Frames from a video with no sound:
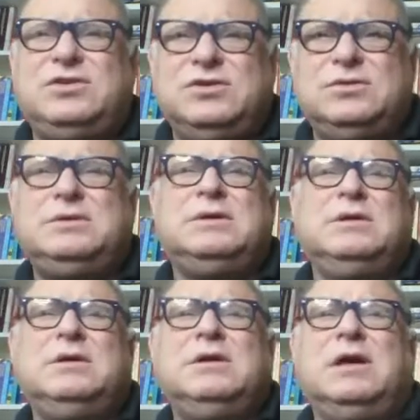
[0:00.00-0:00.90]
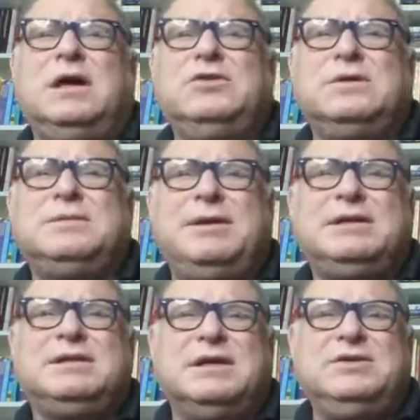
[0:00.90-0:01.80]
to North America,